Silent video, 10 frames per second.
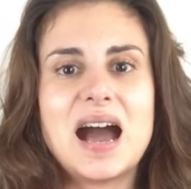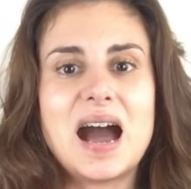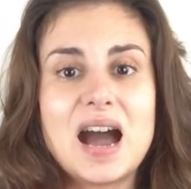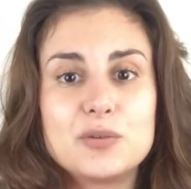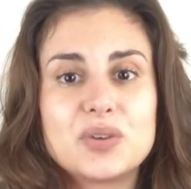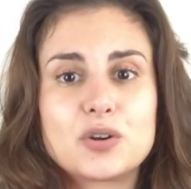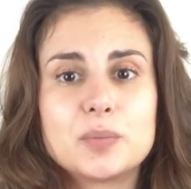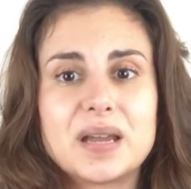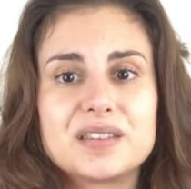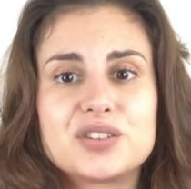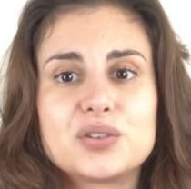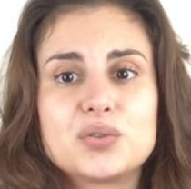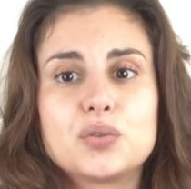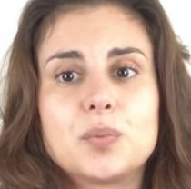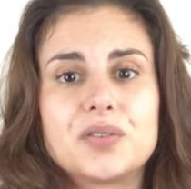I recommend
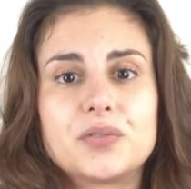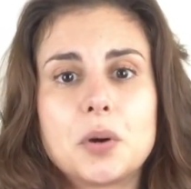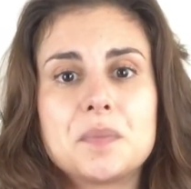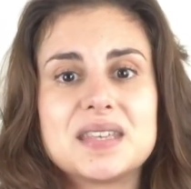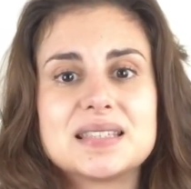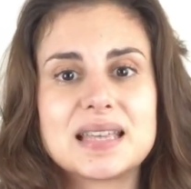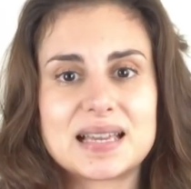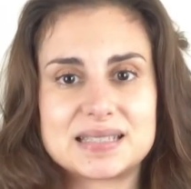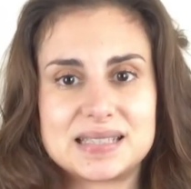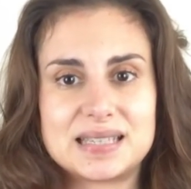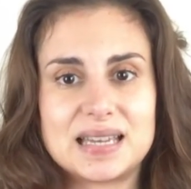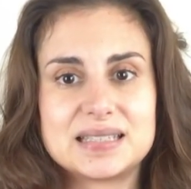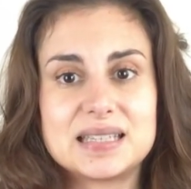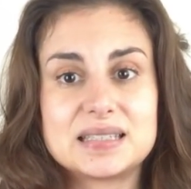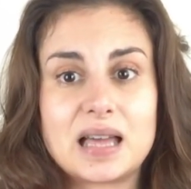you to perform these exercises